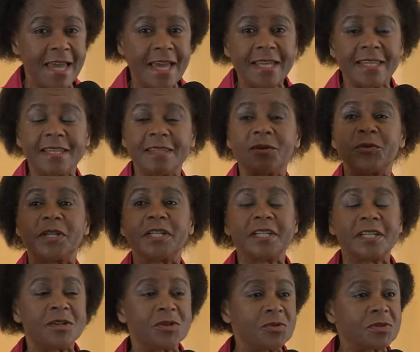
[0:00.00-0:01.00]
And then when
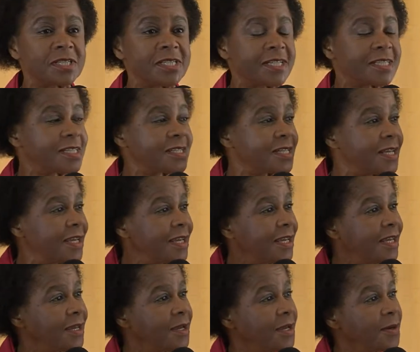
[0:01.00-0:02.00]
they looked at
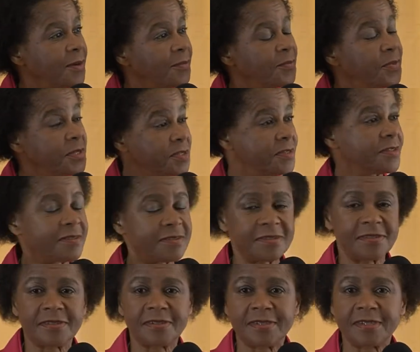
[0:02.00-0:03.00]

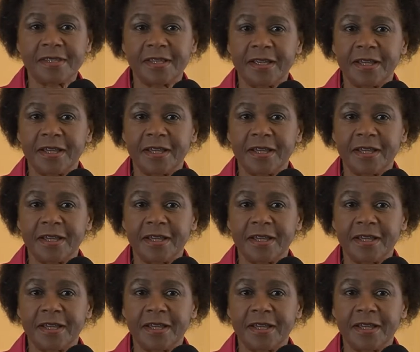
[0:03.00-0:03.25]
businesses